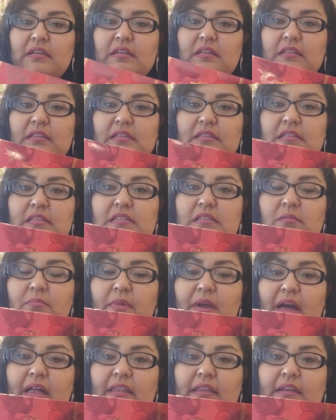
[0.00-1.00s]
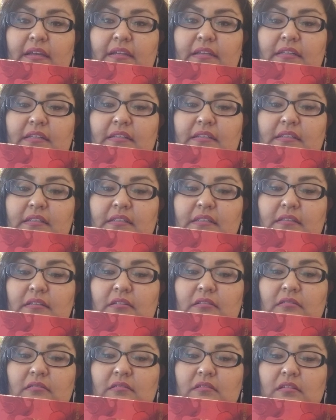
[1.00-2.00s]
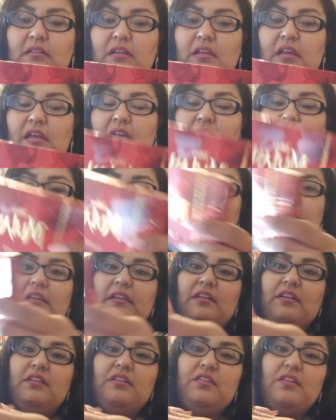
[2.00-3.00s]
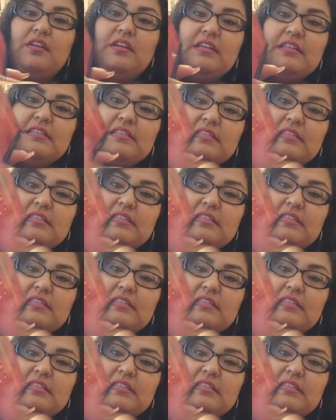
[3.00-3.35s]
This is the palette. And then if you can